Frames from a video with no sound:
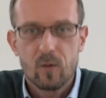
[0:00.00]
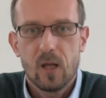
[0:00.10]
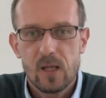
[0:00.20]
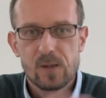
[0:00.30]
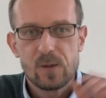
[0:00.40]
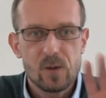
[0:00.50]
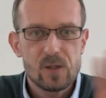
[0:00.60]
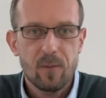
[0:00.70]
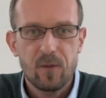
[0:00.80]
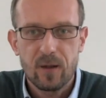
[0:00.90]
is
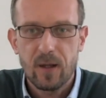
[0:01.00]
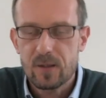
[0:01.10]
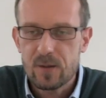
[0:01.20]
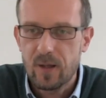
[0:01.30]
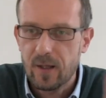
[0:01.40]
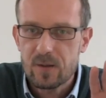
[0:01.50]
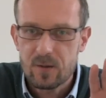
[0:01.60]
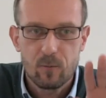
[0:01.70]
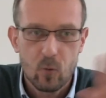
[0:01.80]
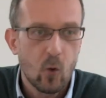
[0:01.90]
something
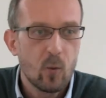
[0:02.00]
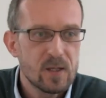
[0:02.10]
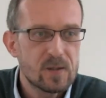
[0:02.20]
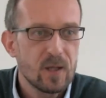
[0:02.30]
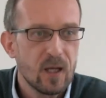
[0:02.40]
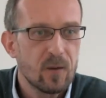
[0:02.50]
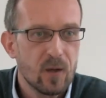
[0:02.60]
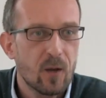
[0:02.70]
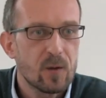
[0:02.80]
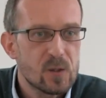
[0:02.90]
that always
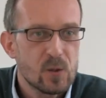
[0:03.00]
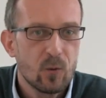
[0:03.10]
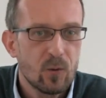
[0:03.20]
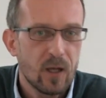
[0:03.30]
the others do.